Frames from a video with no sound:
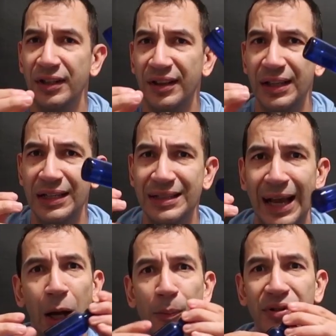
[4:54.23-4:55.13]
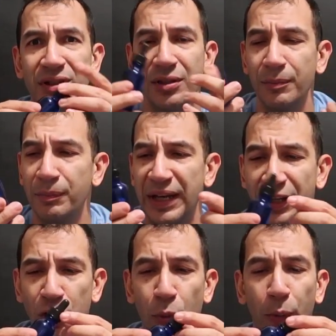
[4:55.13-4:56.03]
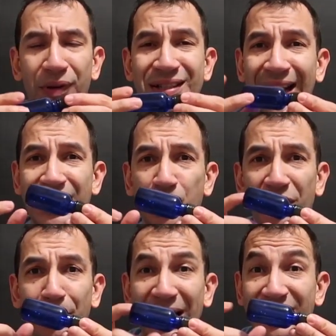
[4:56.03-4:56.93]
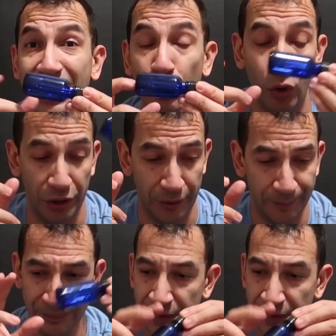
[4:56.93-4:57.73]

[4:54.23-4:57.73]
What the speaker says: This helps being a little more precise with mixing water.